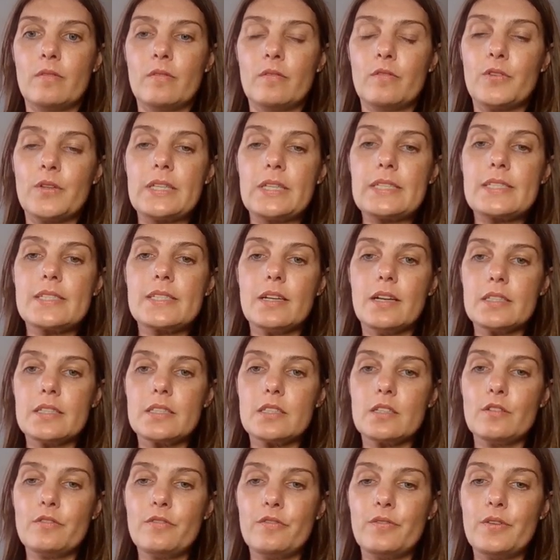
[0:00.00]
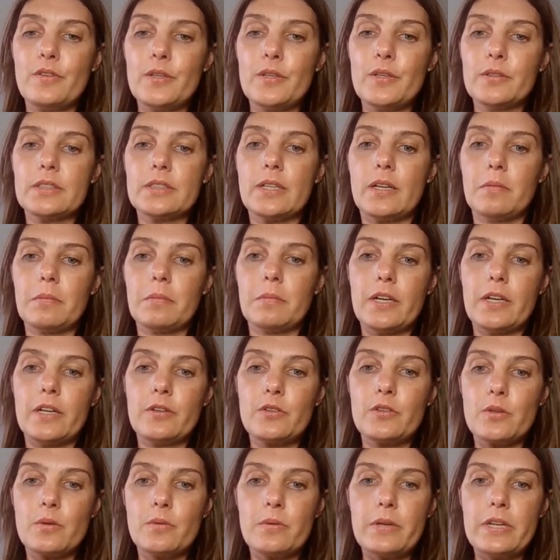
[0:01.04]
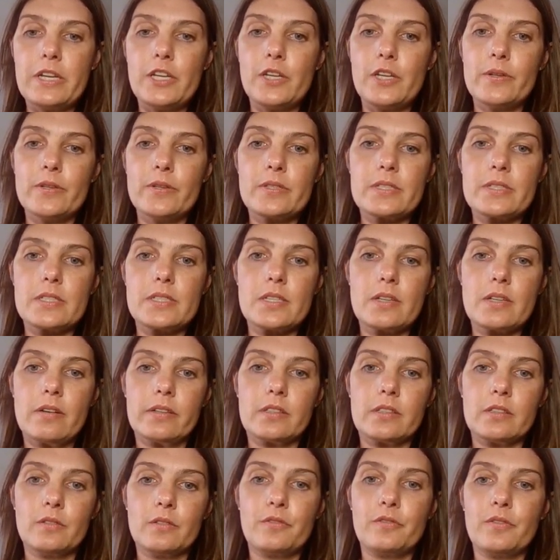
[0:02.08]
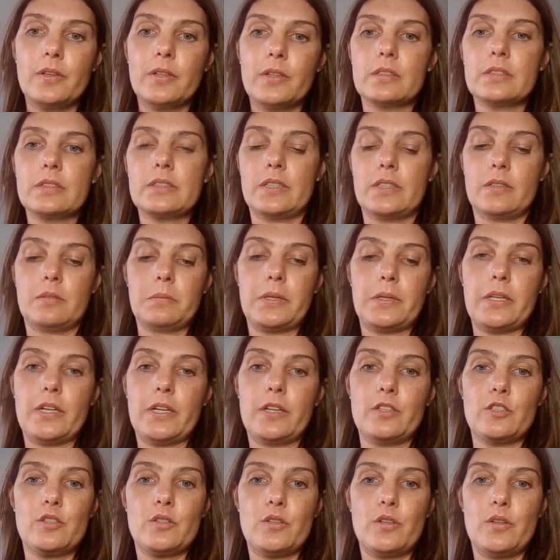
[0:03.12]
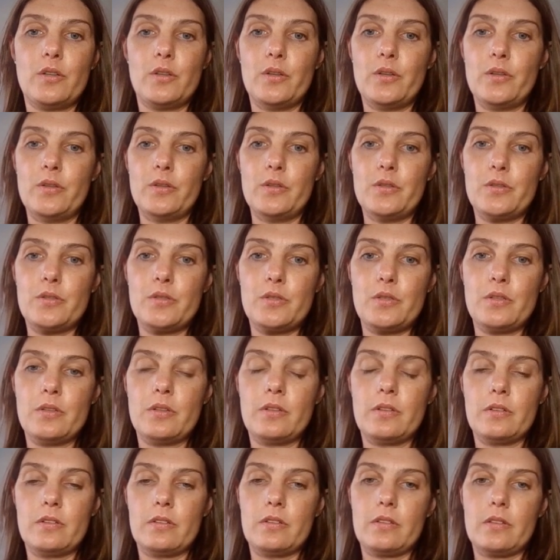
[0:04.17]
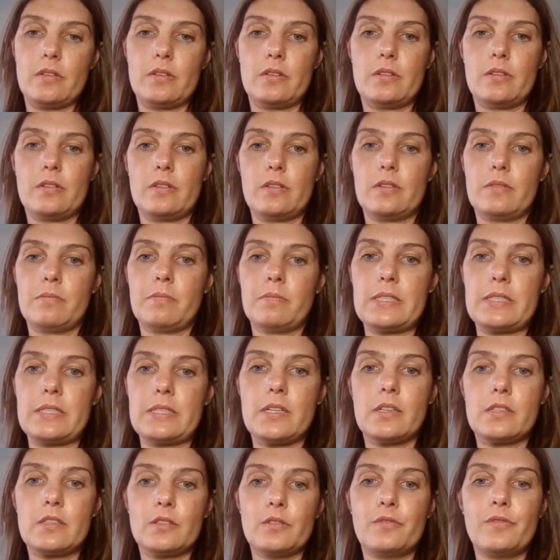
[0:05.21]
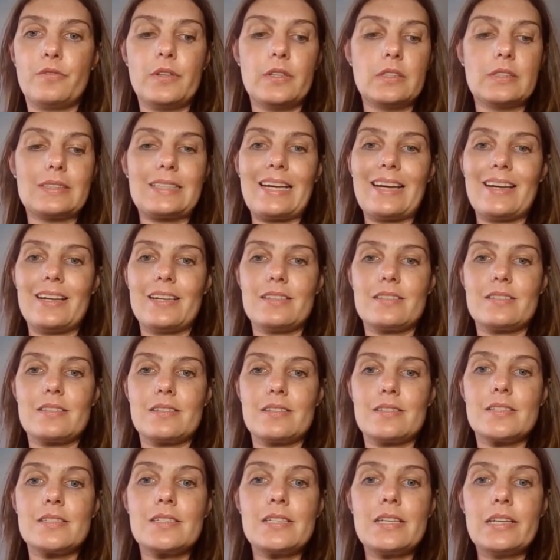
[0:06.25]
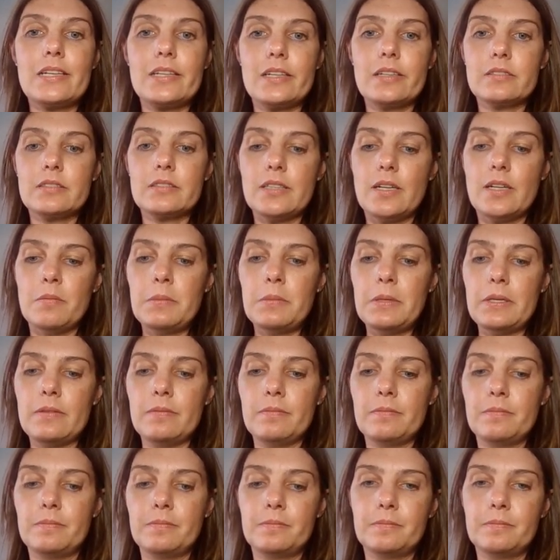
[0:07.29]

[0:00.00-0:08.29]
For the title field, I'm going to reuse the title field and I'm going to use my title field as serial number.